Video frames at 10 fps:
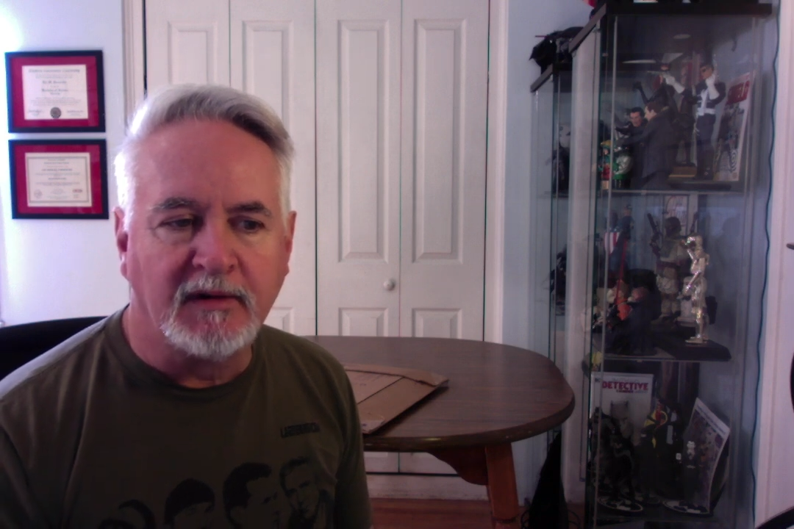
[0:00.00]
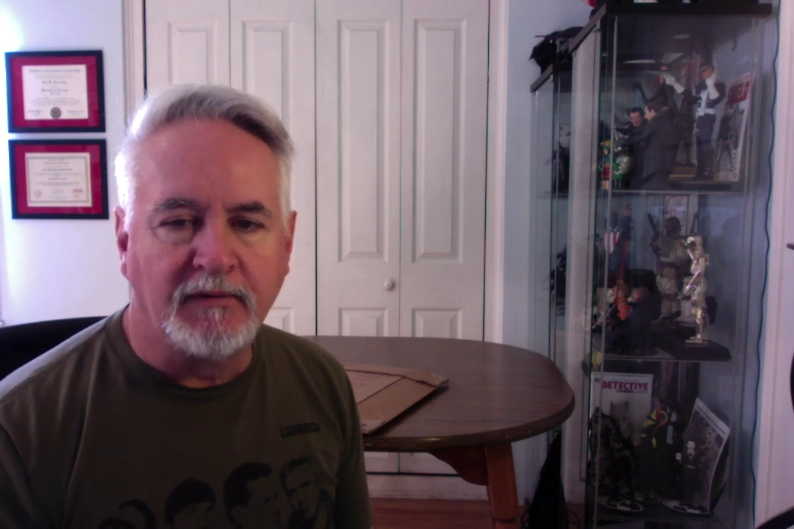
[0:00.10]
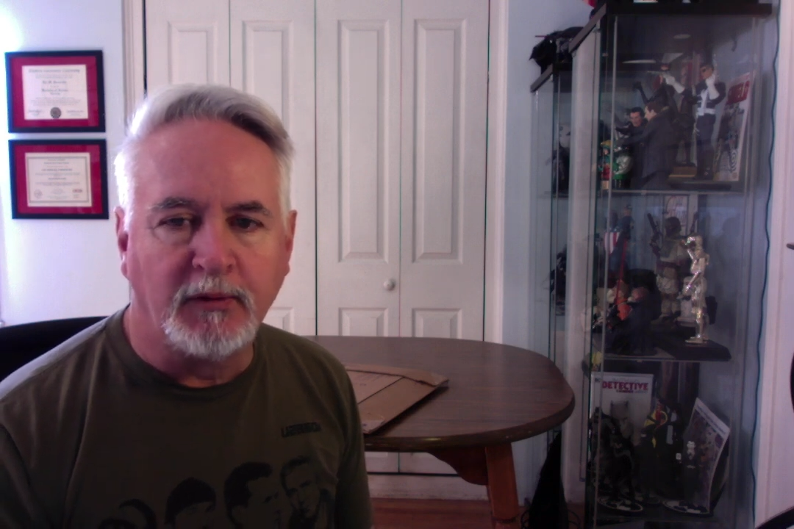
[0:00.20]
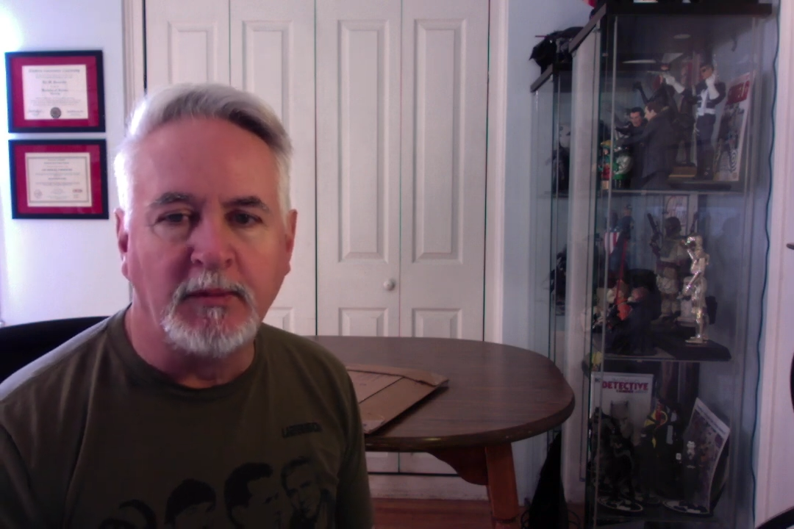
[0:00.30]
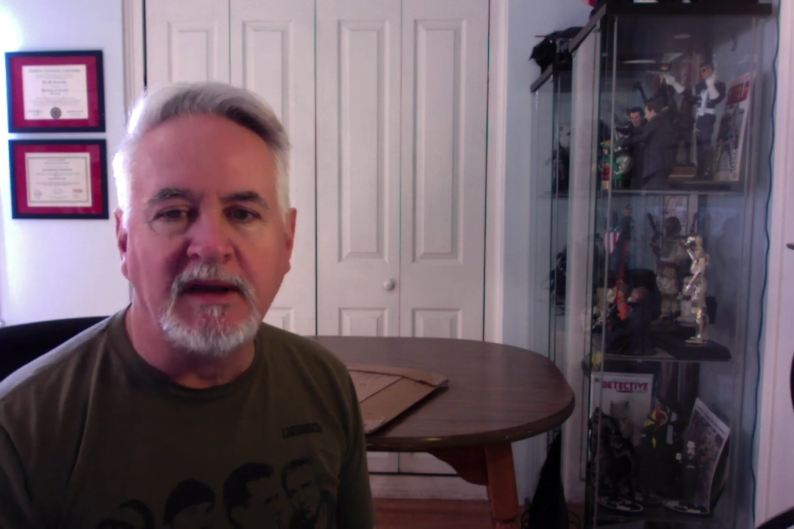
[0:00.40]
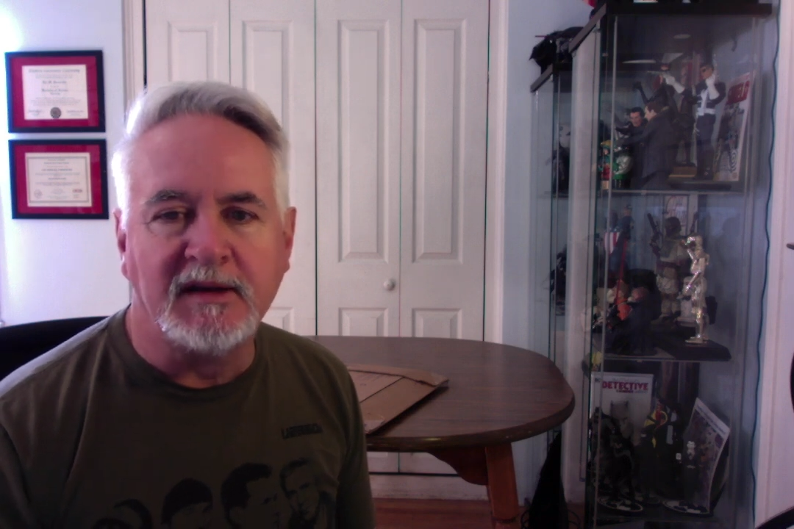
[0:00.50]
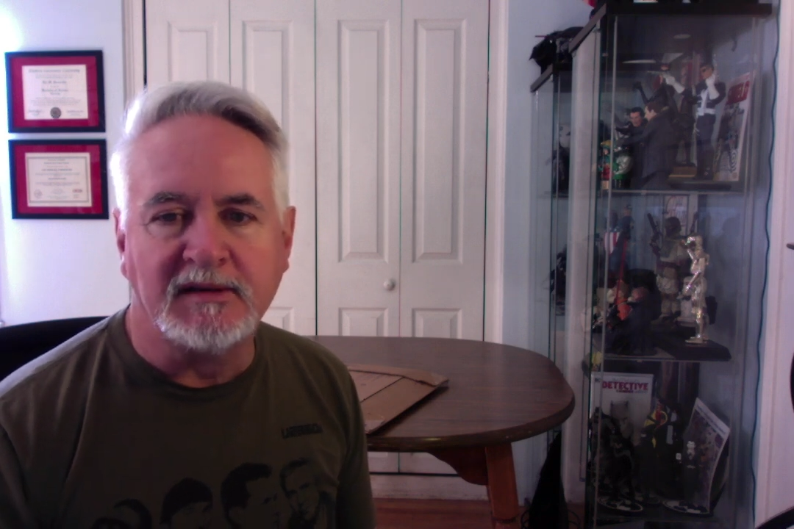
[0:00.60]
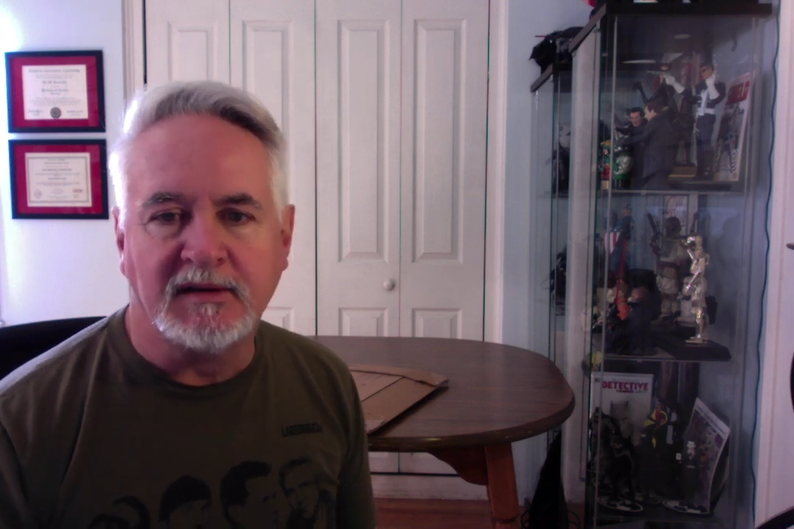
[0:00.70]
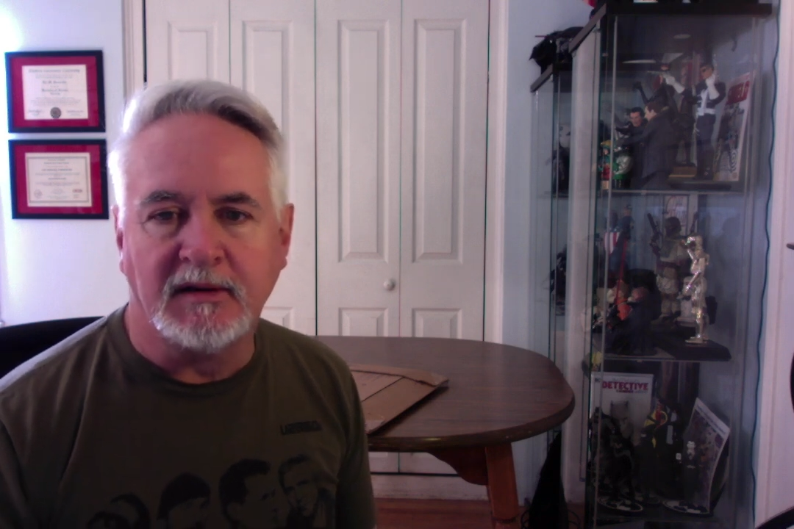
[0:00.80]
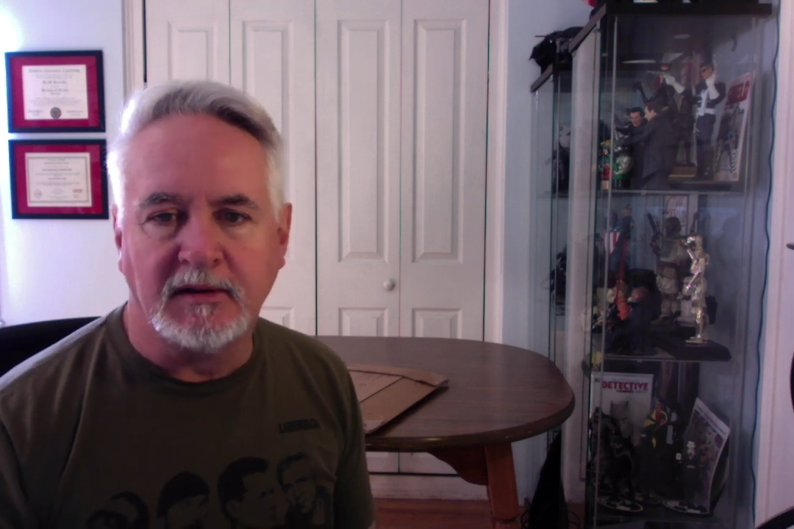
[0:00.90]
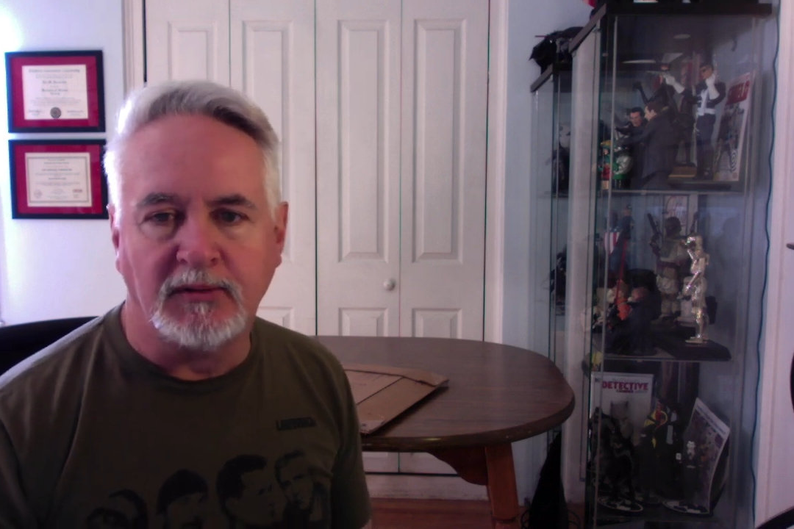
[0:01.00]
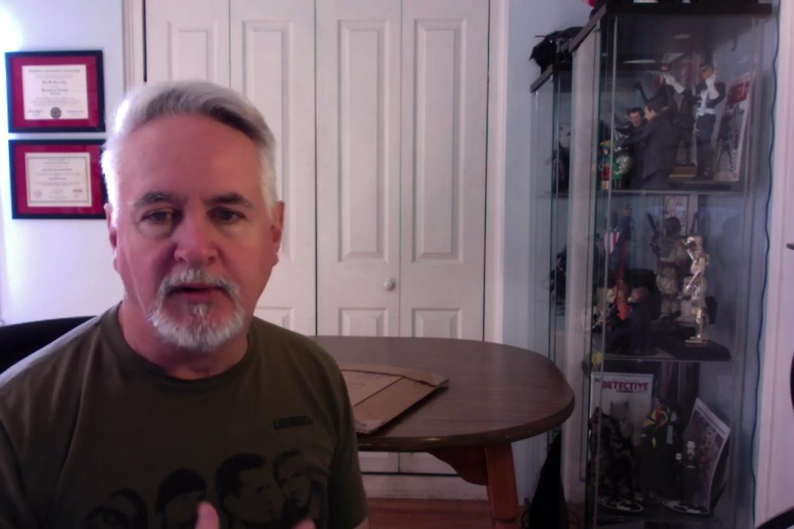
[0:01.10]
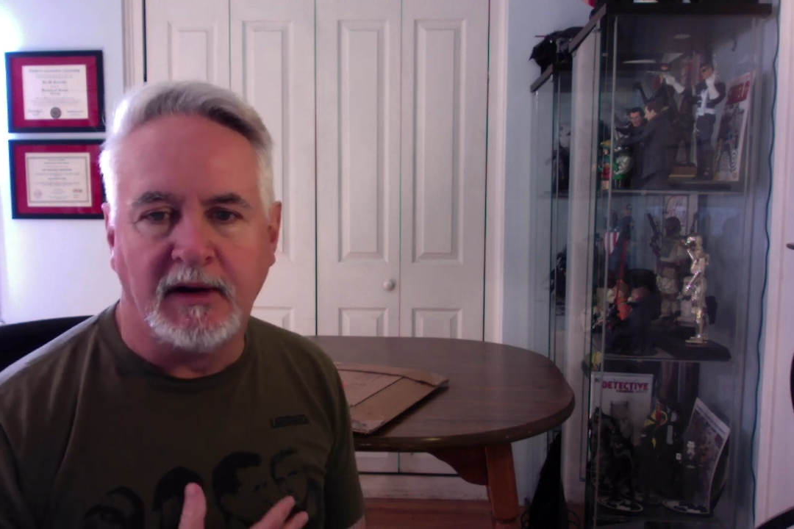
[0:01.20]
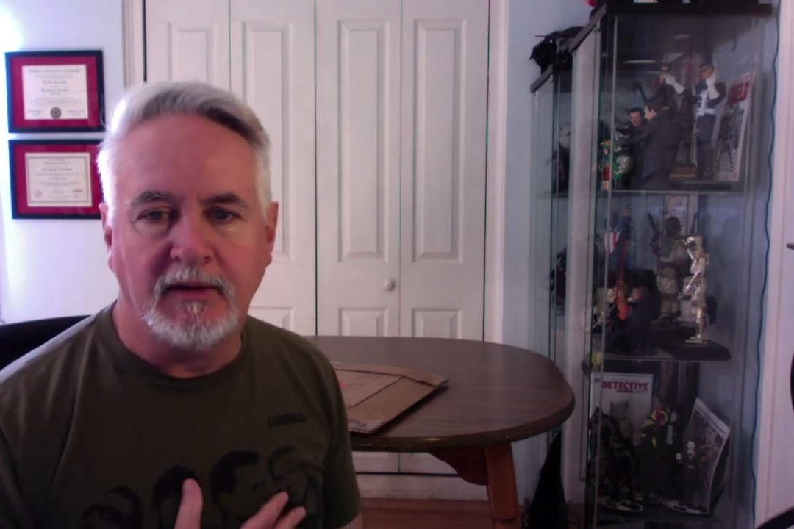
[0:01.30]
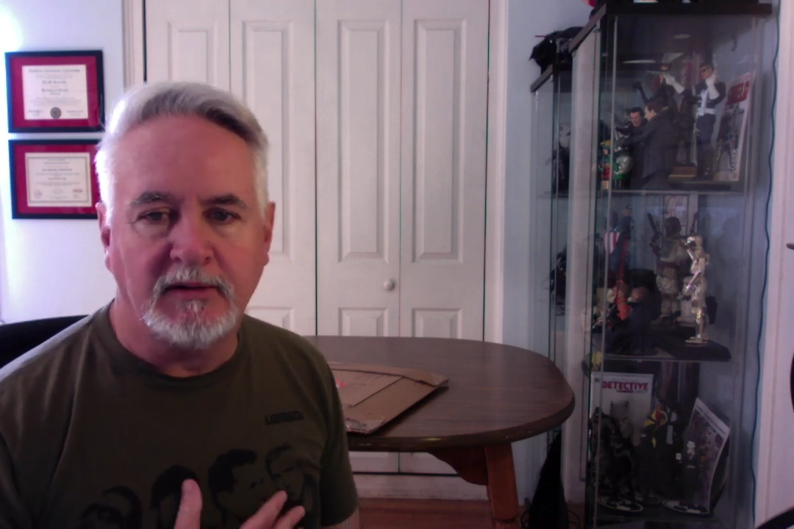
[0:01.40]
for me is a grail.